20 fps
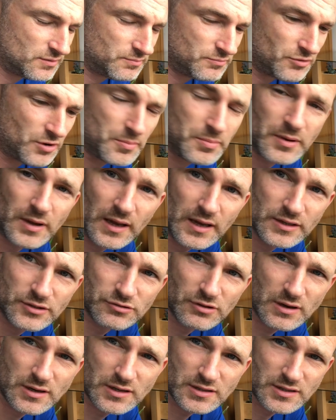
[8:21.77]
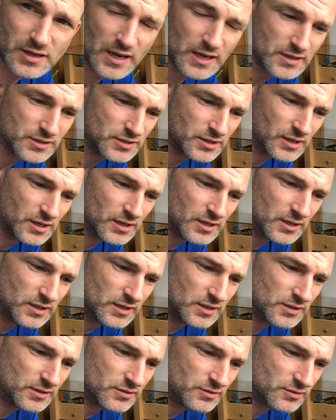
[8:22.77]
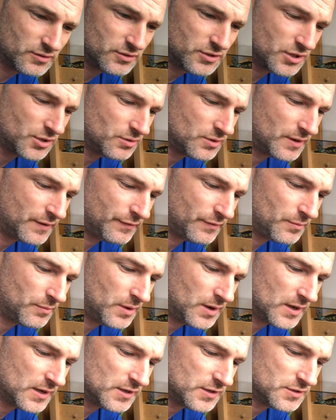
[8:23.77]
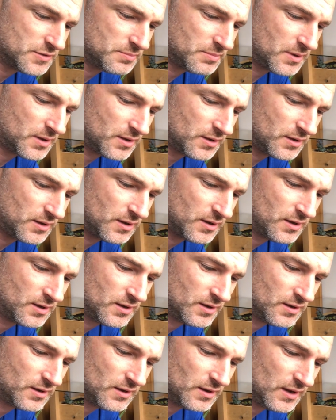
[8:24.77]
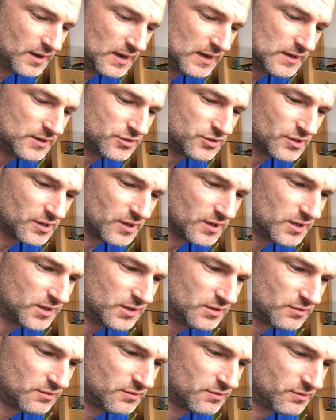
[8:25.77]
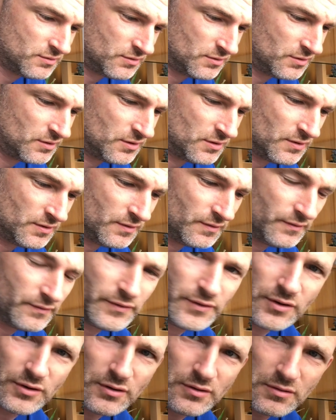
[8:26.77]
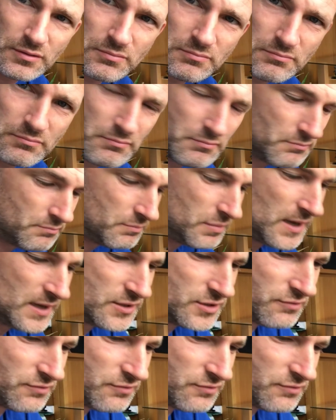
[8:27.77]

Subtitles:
propagate Tradescantia in 2 different ways, but actually for better